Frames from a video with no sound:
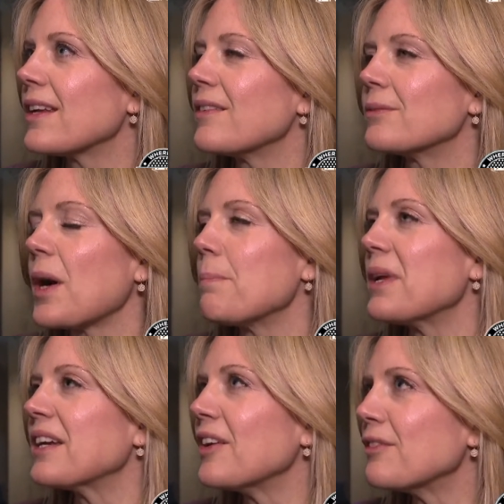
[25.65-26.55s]
They've got
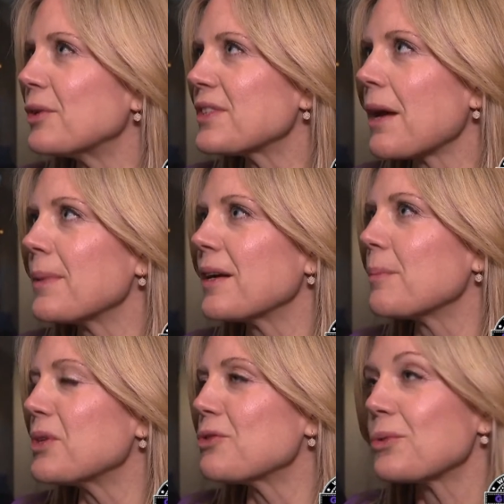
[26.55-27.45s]
big interviews coming
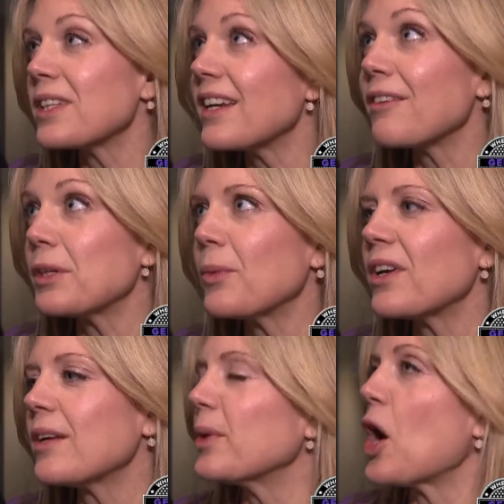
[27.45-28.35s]
up usually every
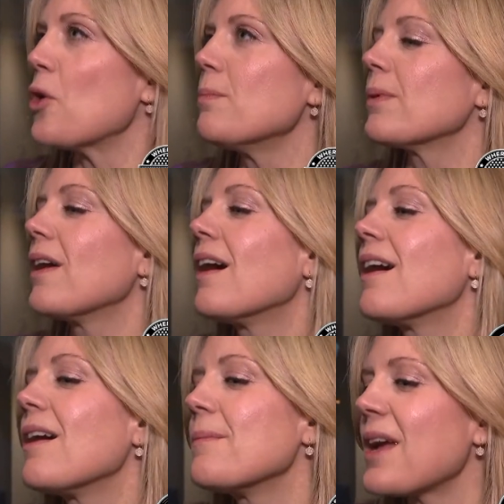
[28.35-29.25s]
morning, we hope
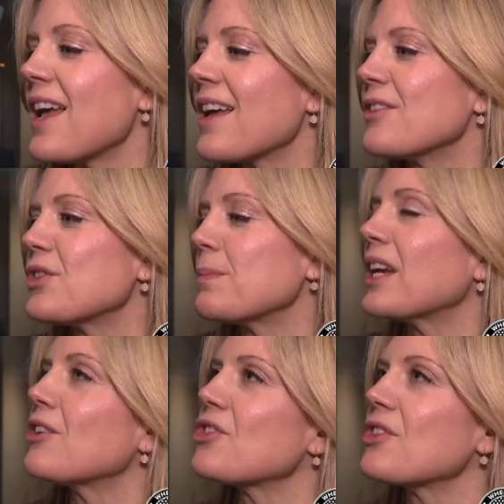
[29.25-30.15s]
um, and just
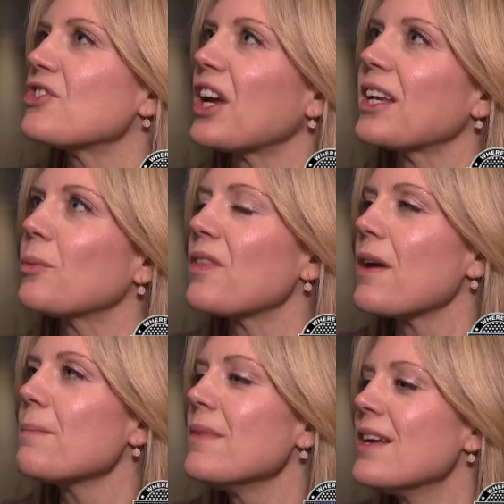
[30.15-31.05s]
making sure to check in with
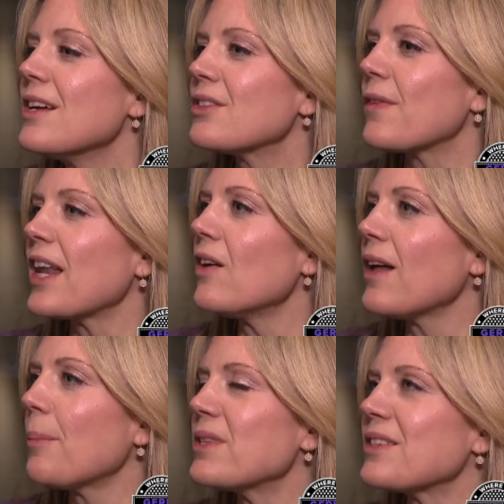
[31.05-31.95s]
them. So that all
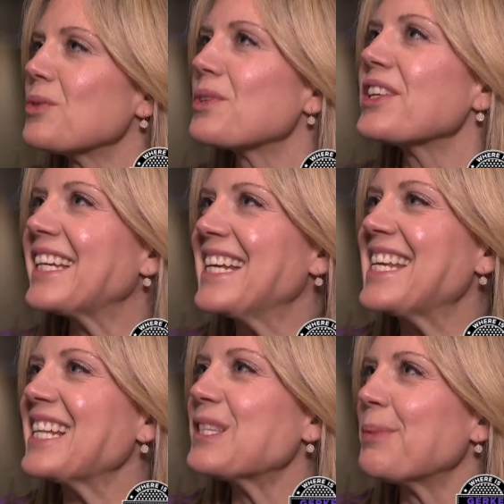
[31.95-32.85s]
happens in a really
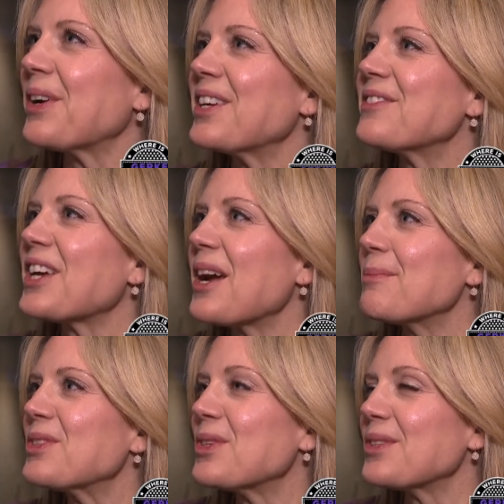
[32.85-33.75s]
condensed period of
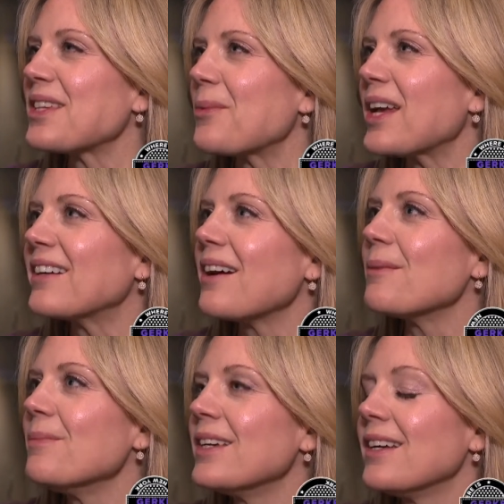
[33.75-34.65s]
time as soon as I wake
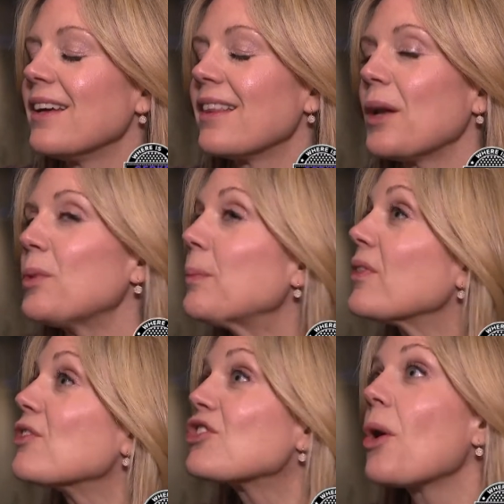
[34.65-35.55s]
up. Then we
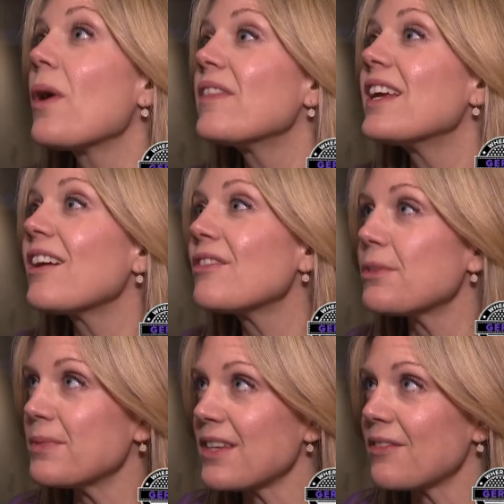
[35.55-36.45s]
put the show on the air
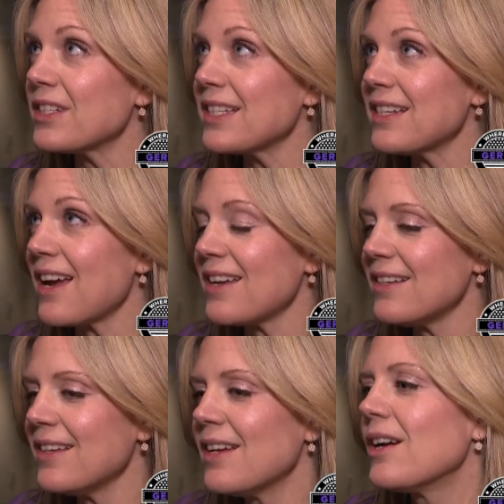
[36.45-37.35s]
from 7 to 9.
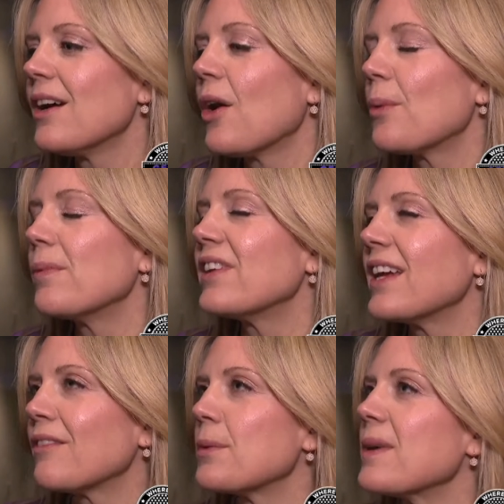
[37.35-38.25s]

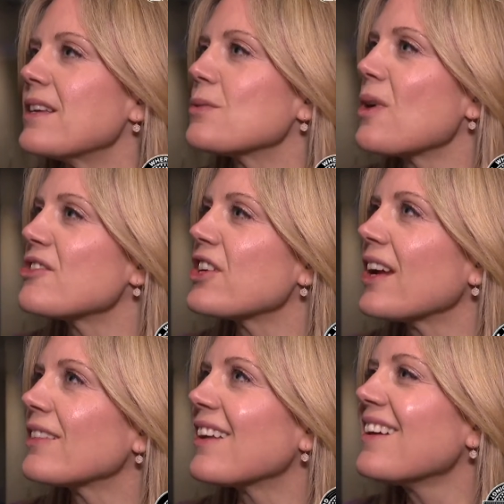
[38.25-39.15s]
Hopefully, everybody is watching
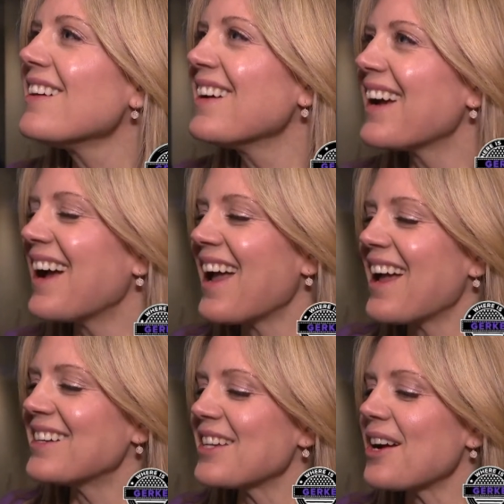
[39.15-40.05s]
out there.
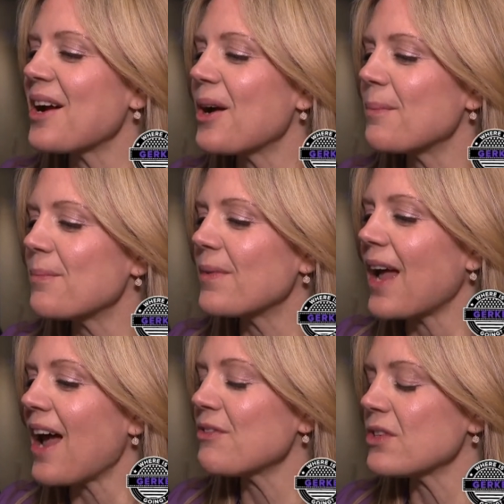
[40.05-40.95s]
And um,
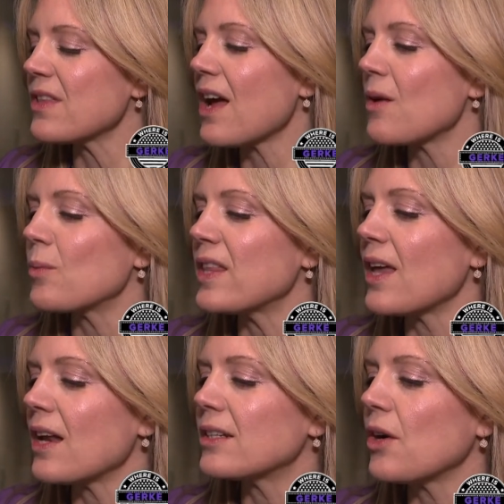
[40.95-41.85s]
after that, we
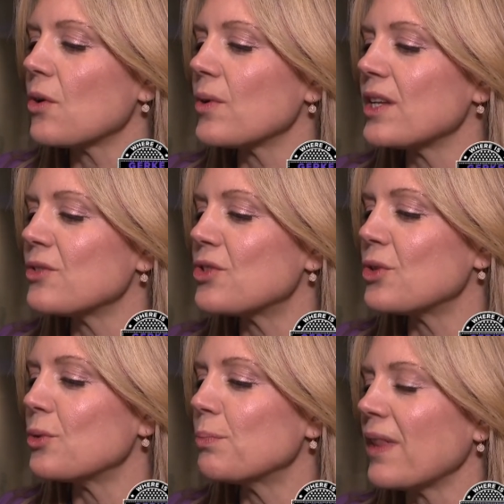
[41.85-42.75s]
then go
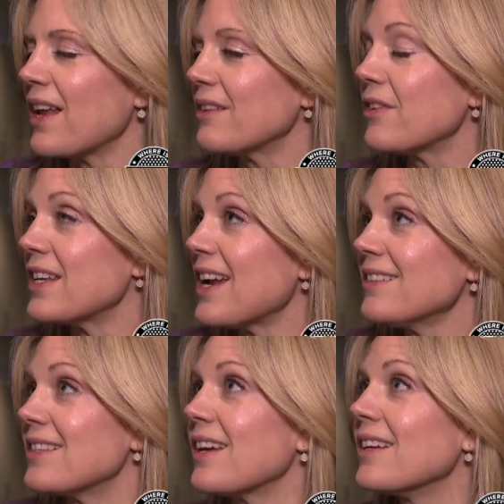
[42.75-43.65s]
into planning for the
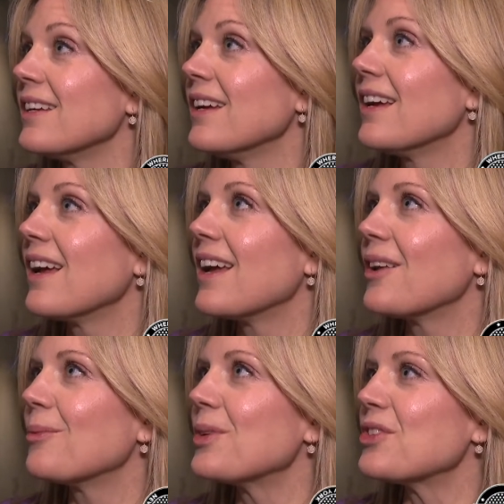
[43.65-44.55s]
next day.
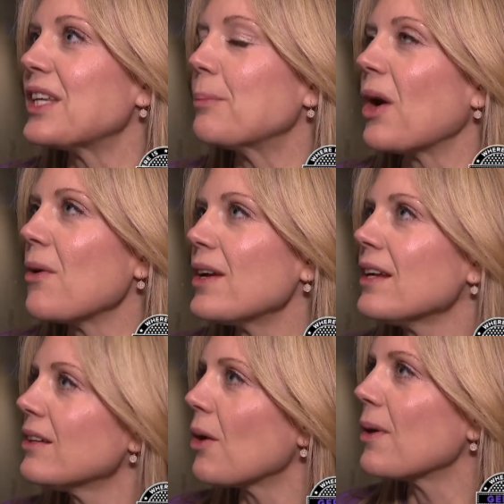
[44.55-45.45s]
And we just keep going
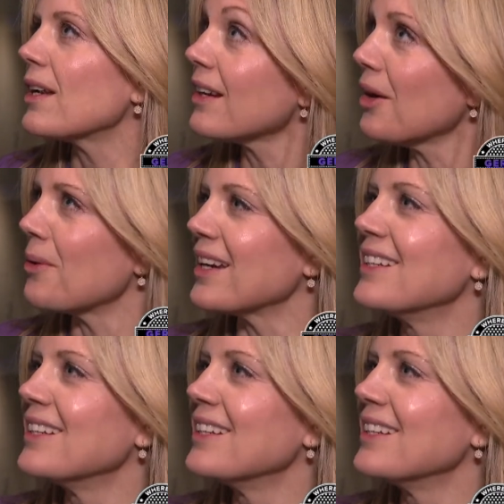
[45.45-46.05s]
and going and going.